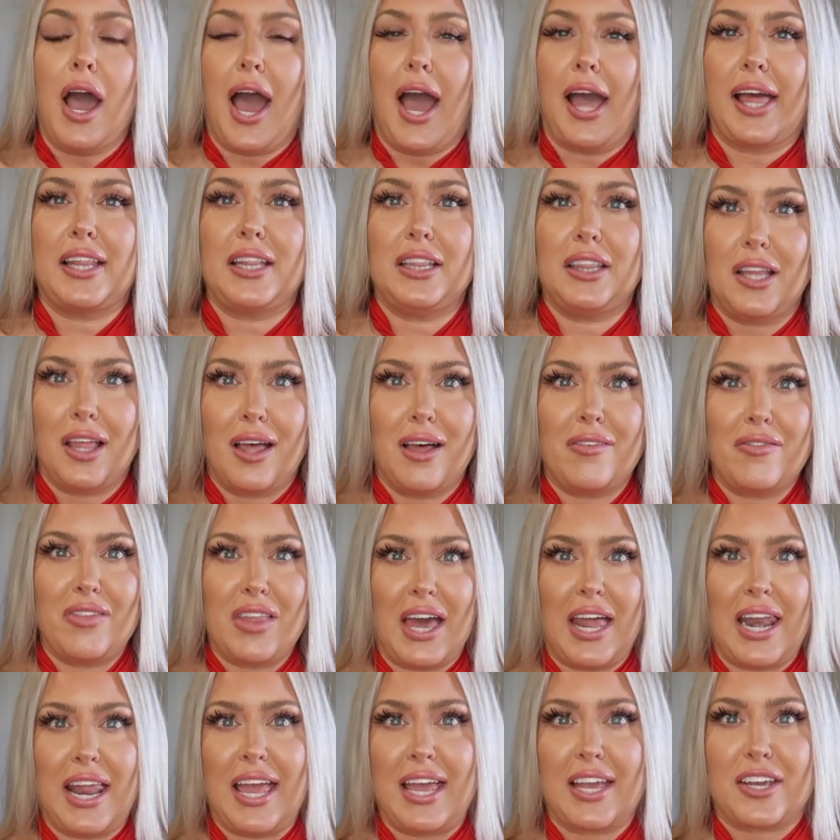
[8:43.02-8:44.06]
I love
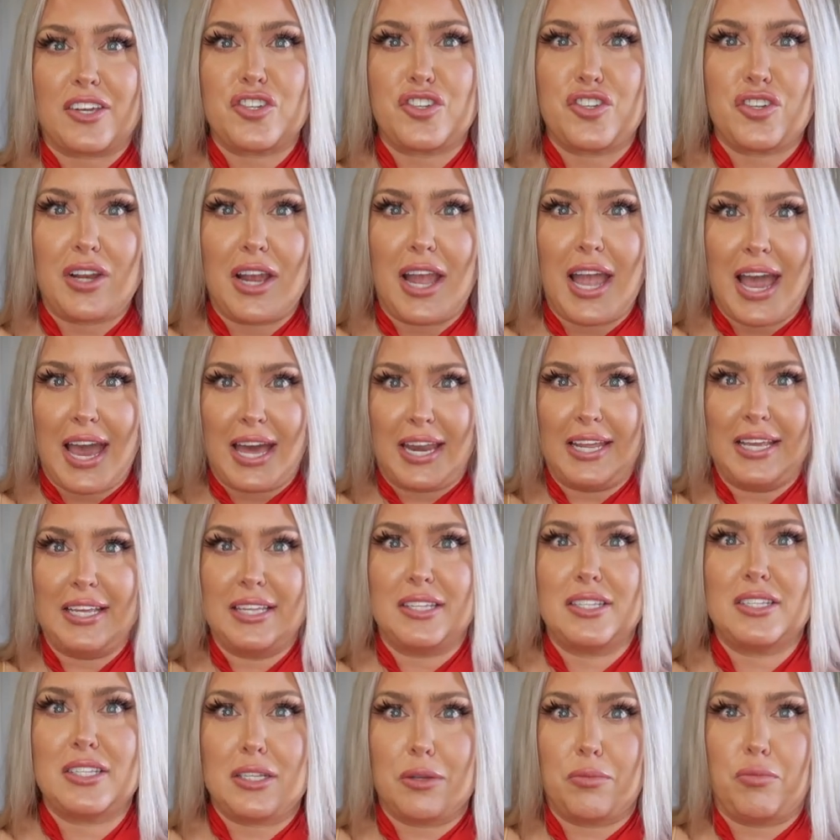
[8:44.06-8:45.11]
that extra
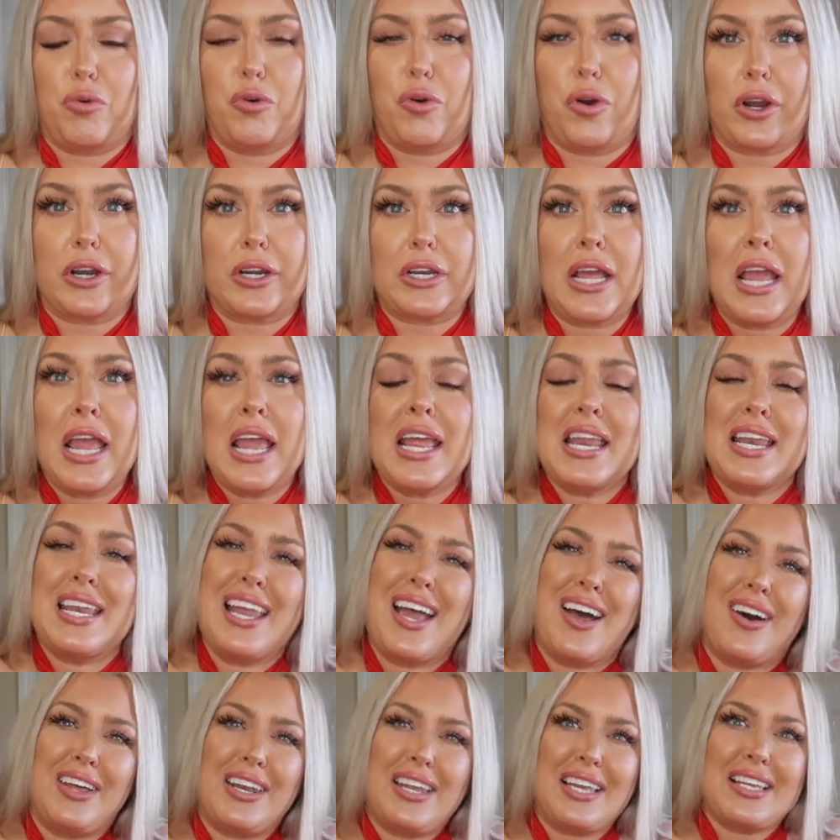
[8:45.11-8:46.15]
added support.
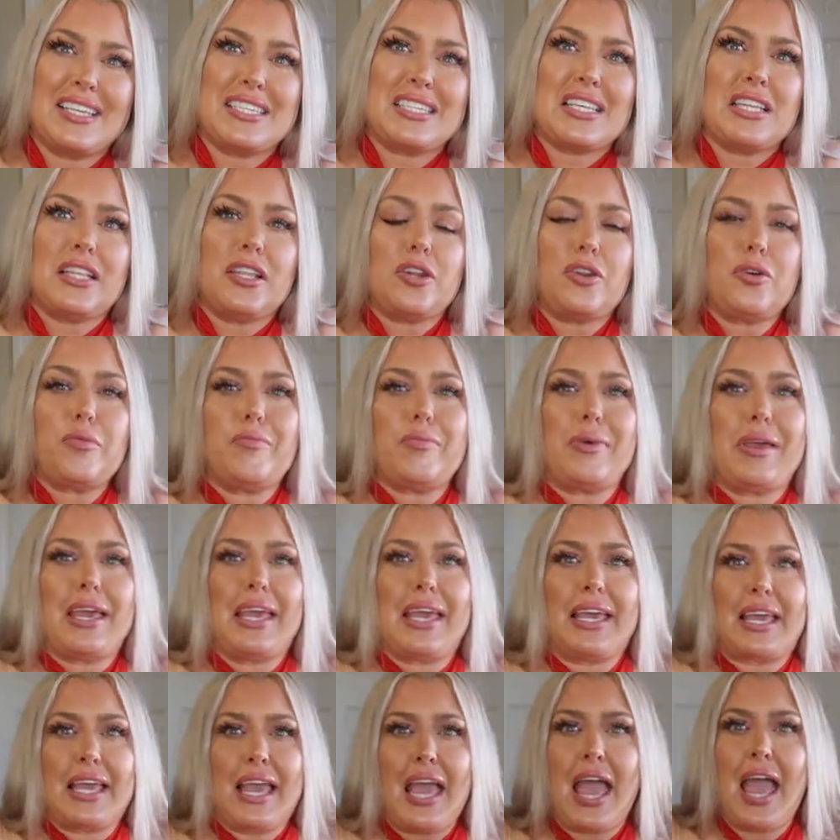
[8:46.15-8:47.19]
Now it is a little
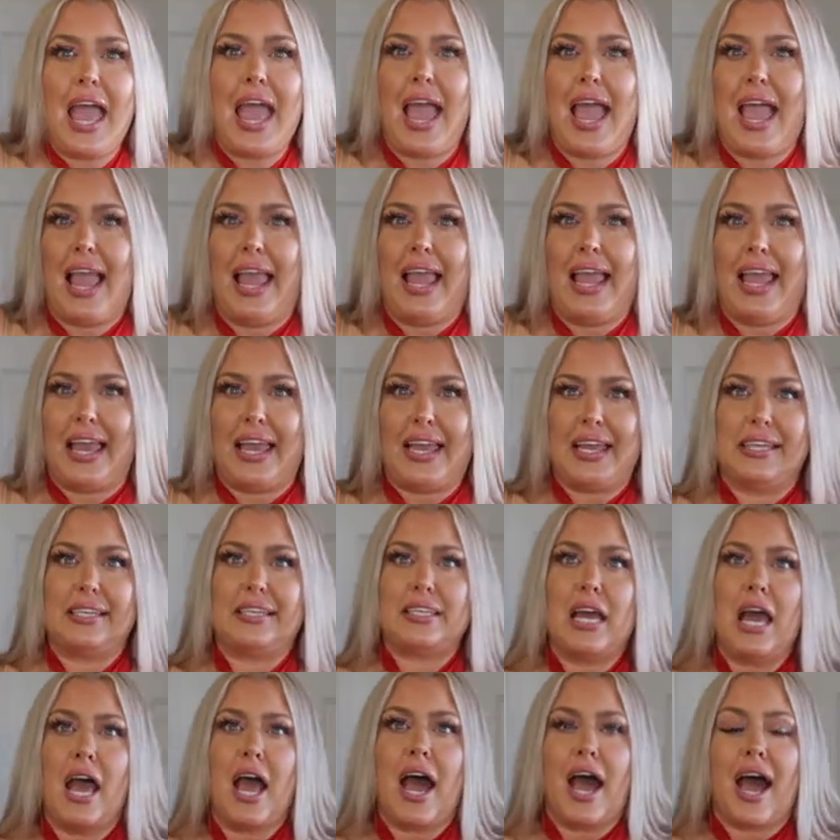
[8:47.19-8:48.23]
big
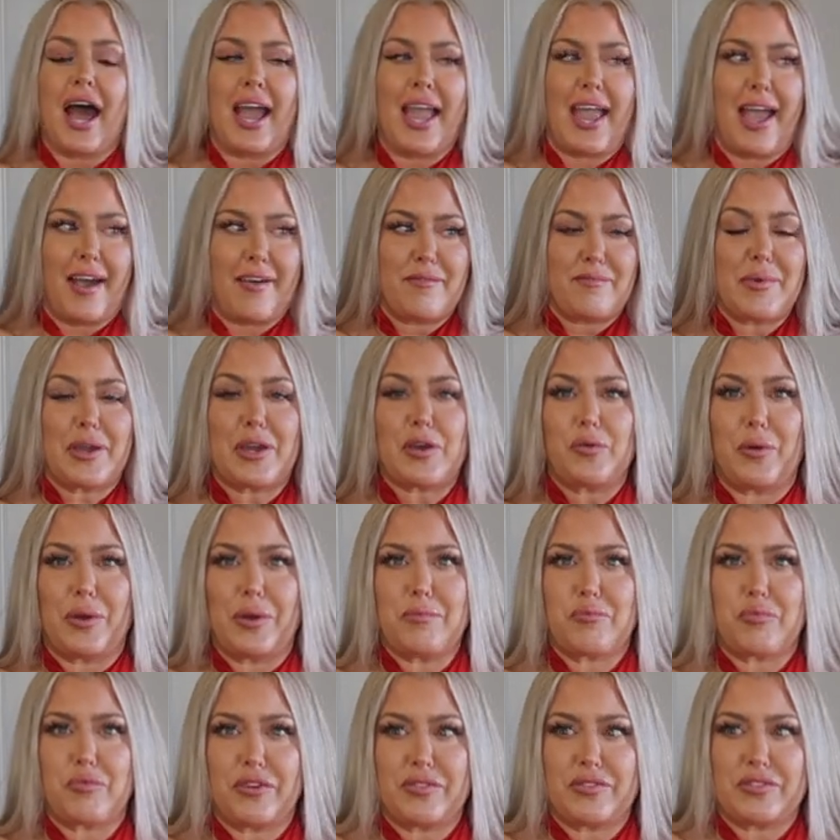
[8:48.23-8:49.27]
and I have my
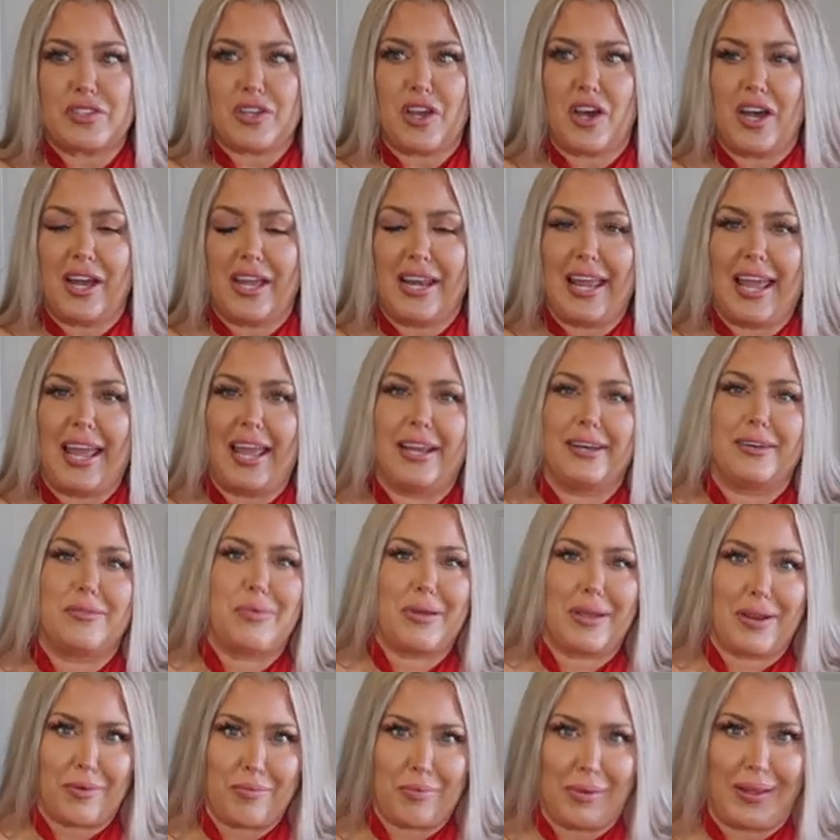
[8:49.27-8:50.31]
queen briefs on and a
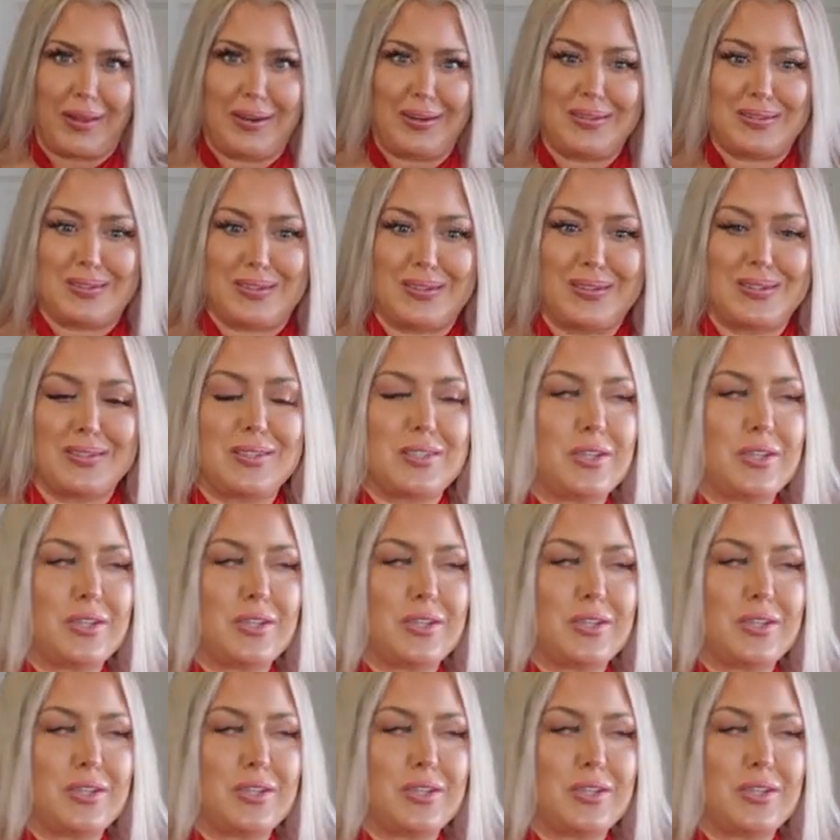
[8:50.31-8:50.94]
pair of panties on,